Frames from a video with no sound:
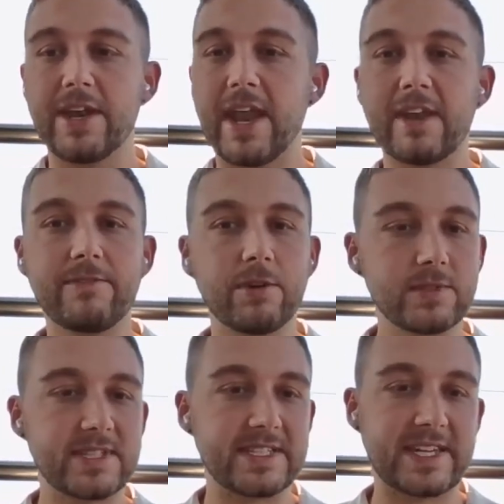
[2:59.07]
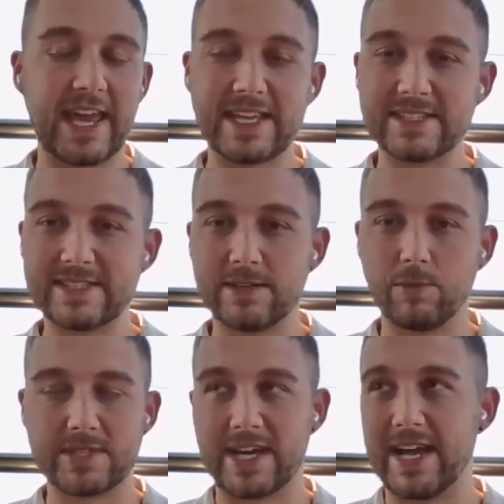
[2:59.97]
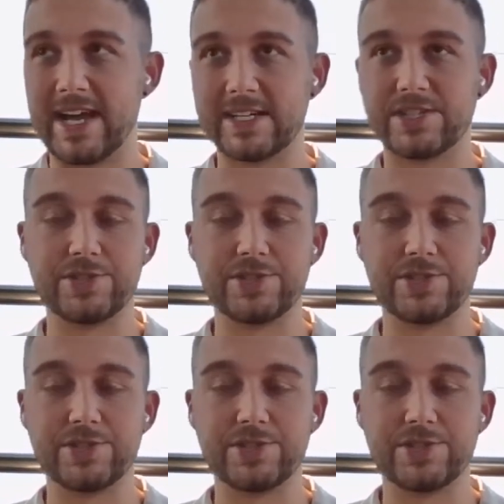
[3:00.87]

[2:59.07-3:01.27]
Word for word: None of it was intense. It wasn't hard